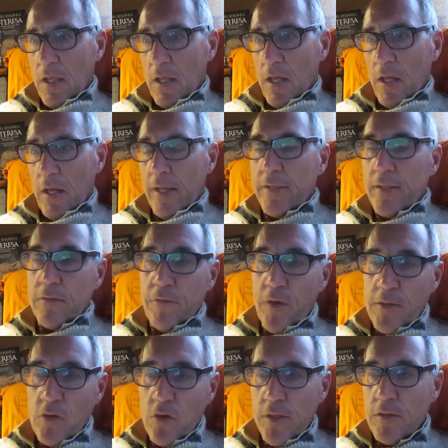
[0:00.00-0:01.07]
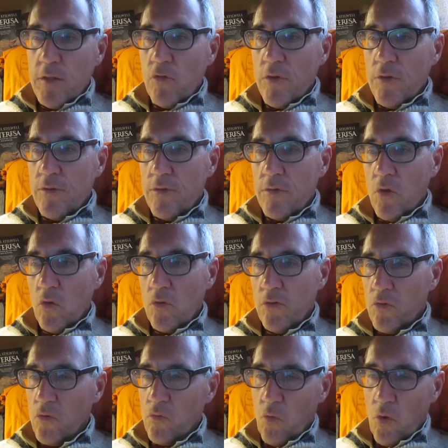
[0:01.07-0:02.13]
And then finally, there is
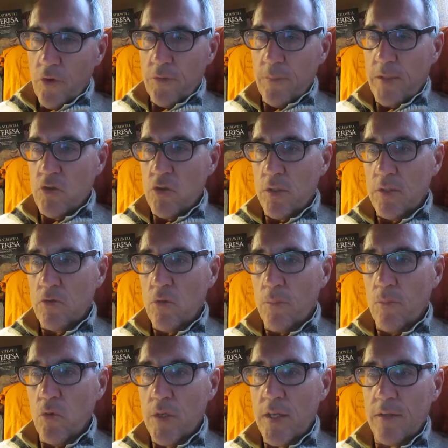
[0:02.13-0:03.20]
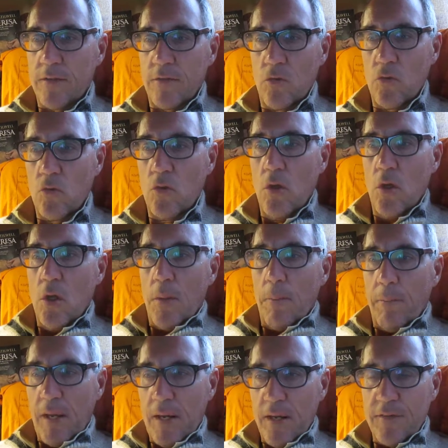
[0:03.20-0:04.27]
also worth mentioning the Bucasso
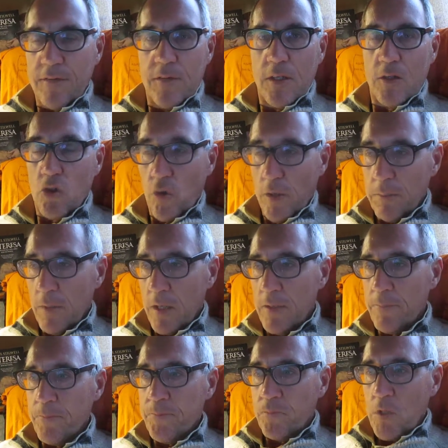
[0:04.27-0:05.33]
Palace near Coimbra,